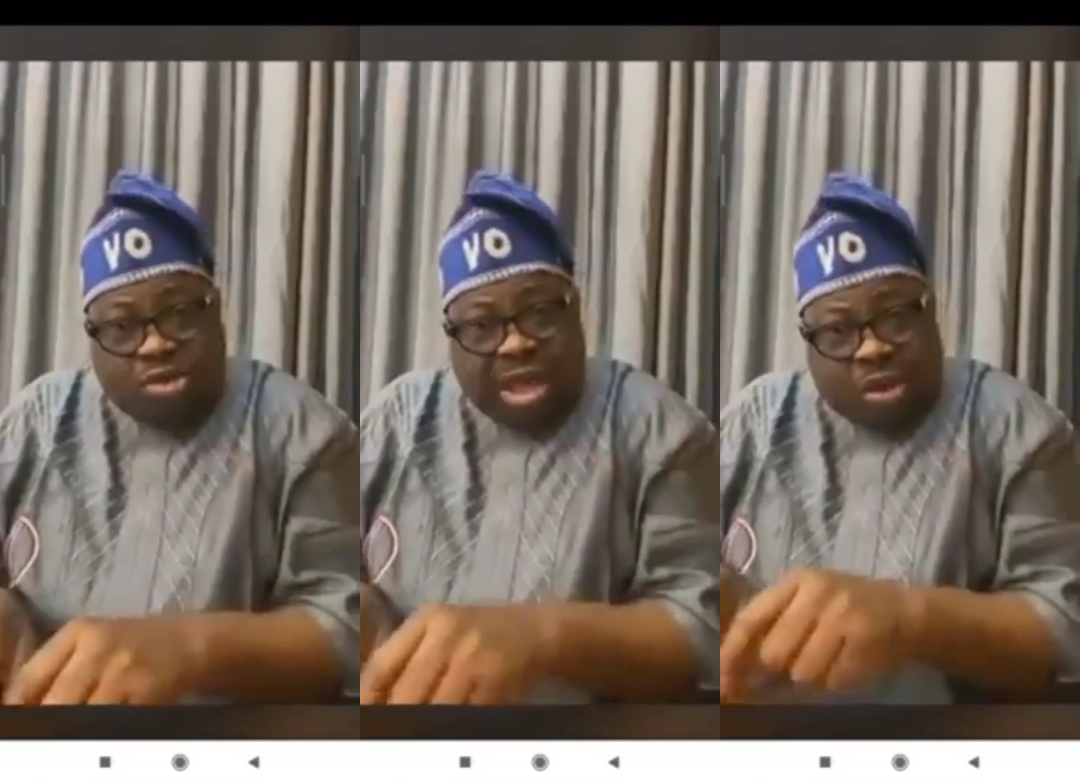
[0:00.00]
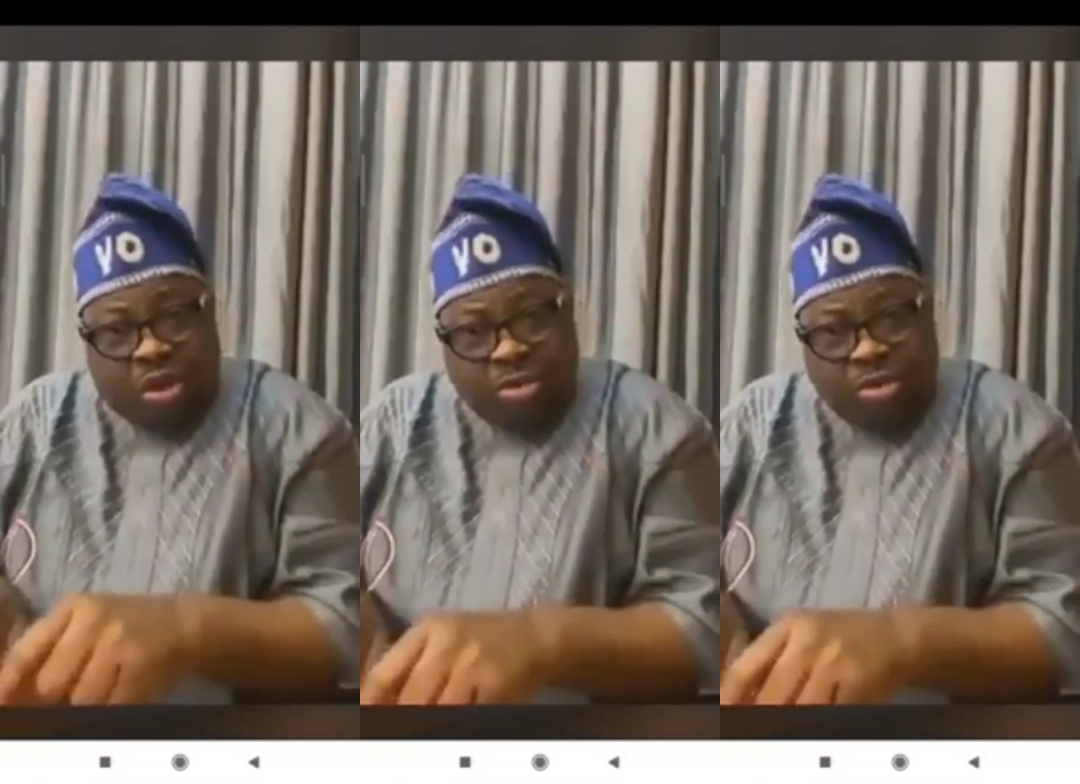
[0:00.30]
are
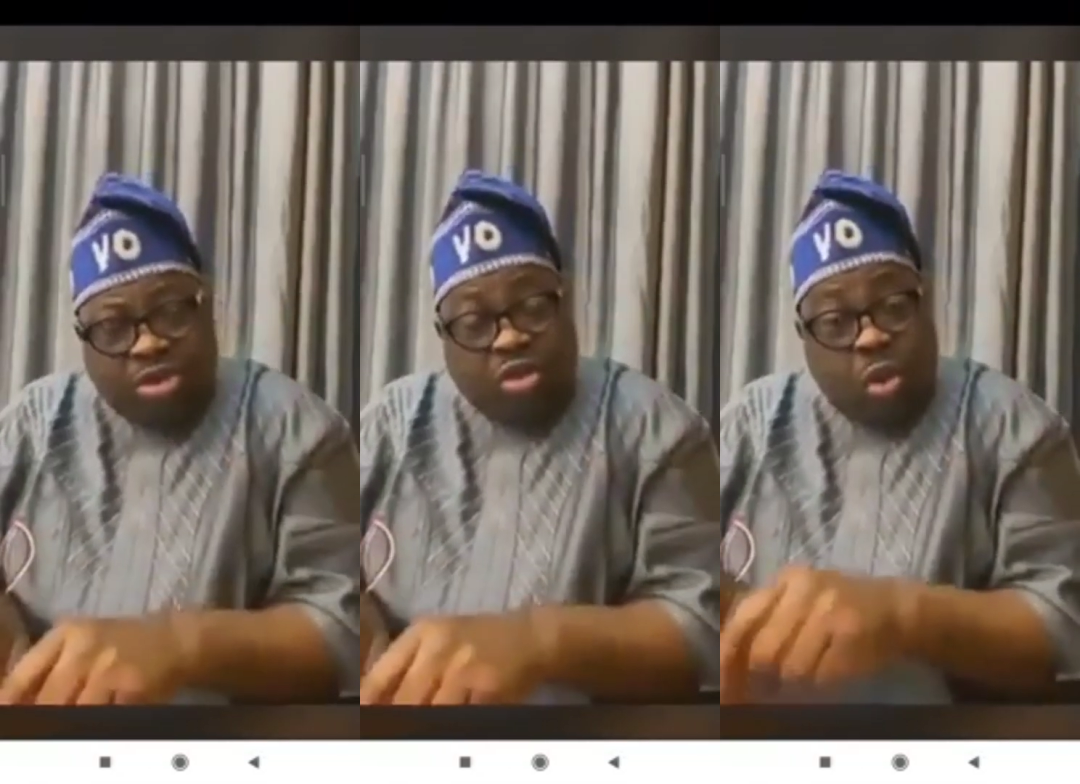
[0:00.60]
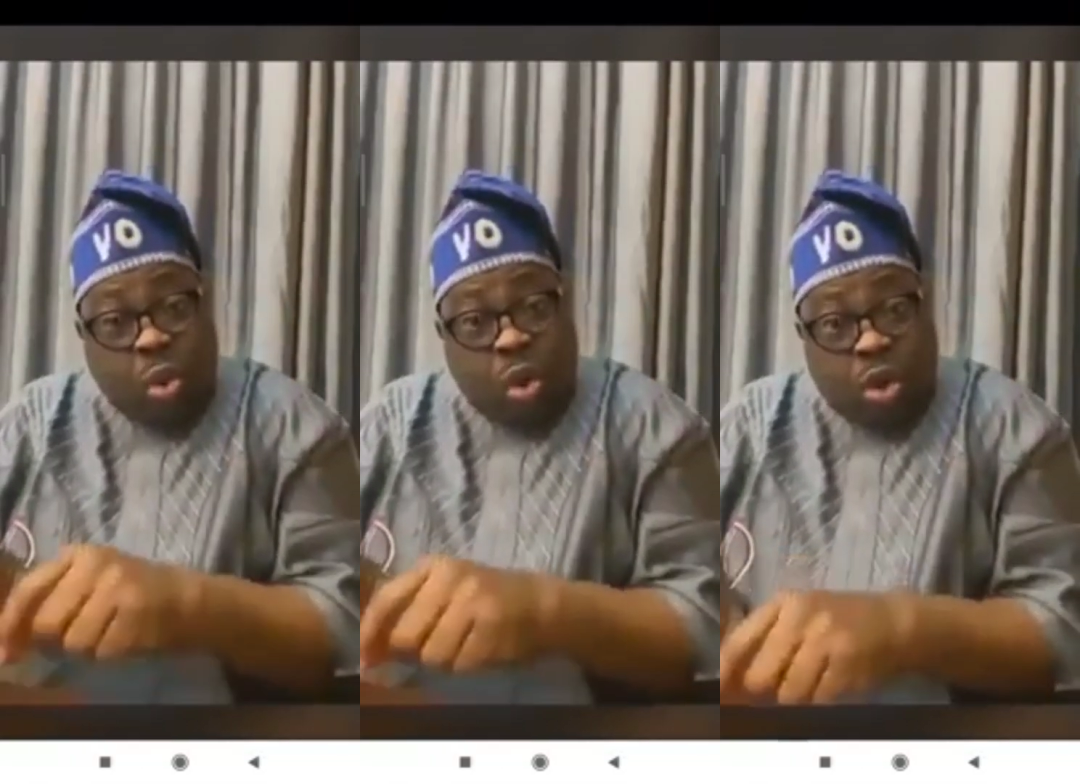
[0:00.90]
contributing to
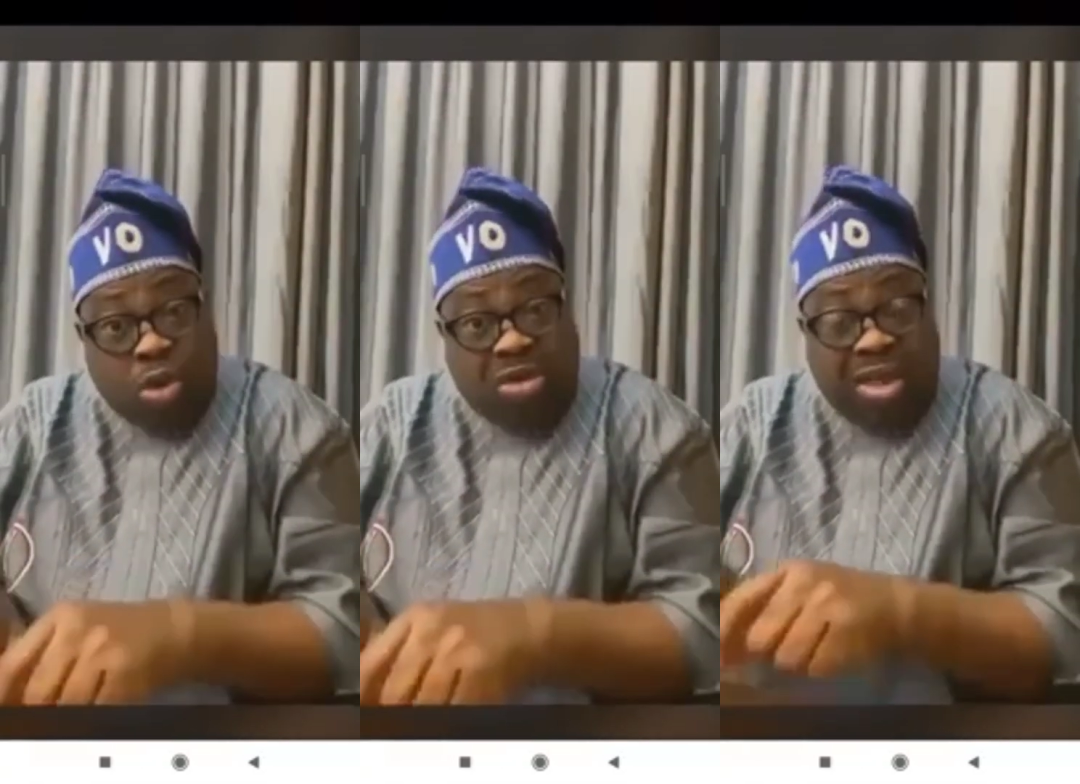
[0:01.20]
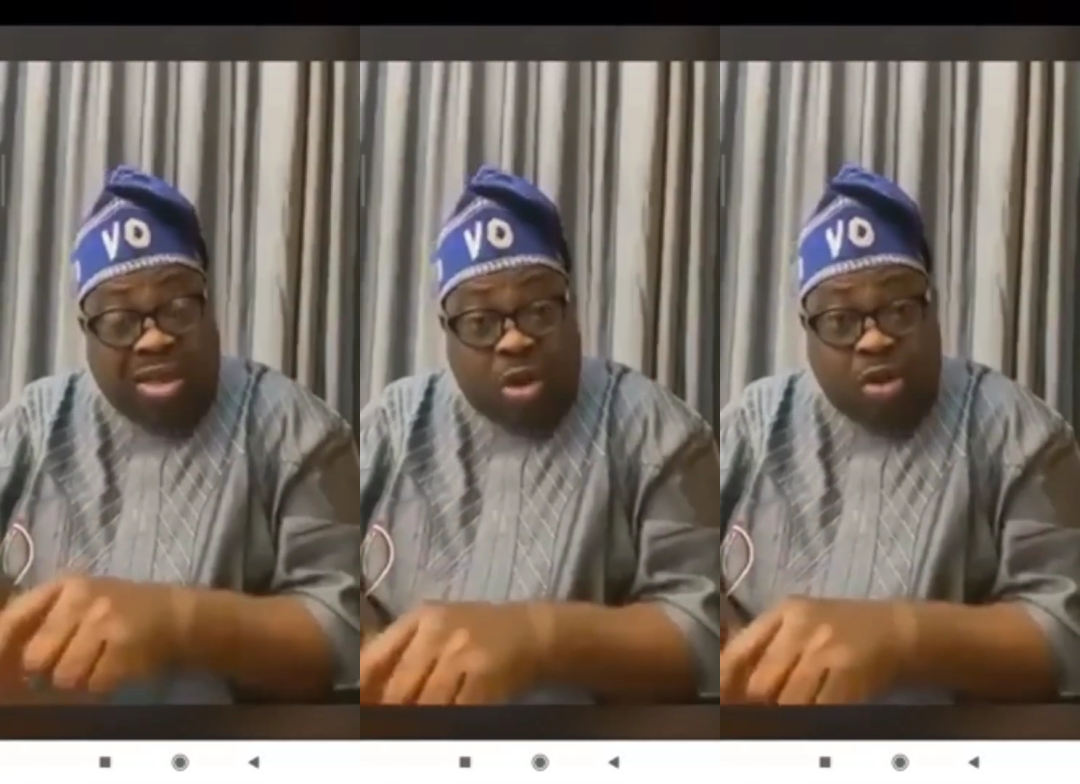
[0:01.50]
world
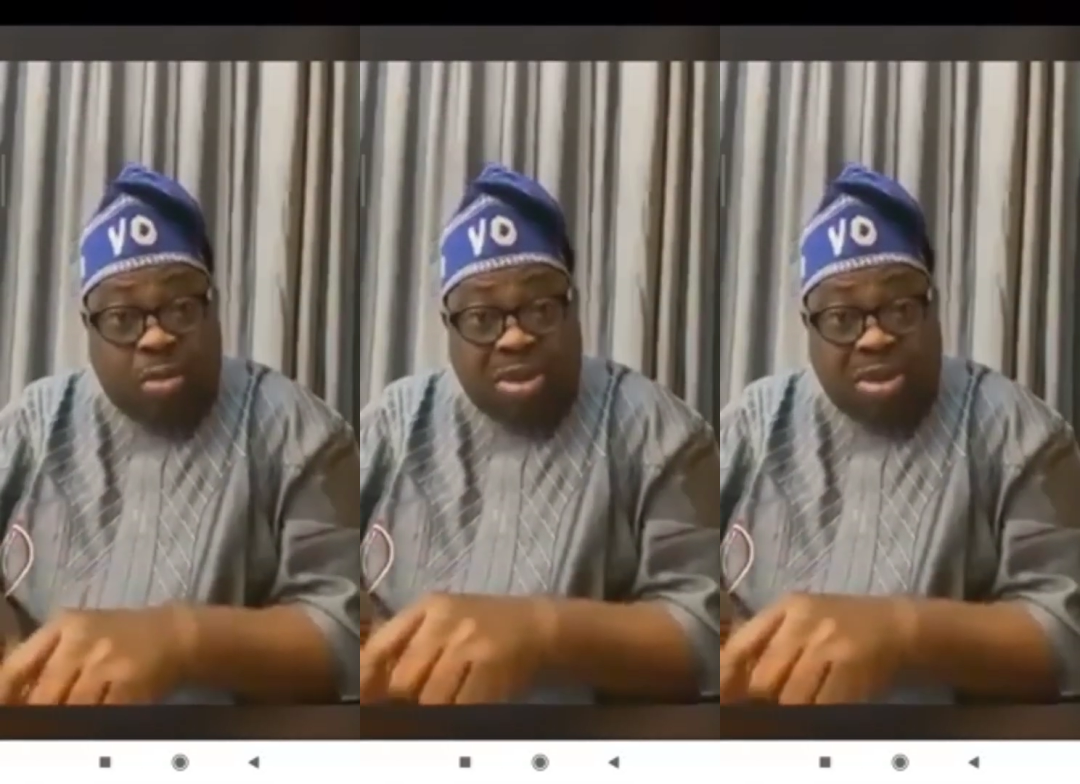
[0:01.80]
economy.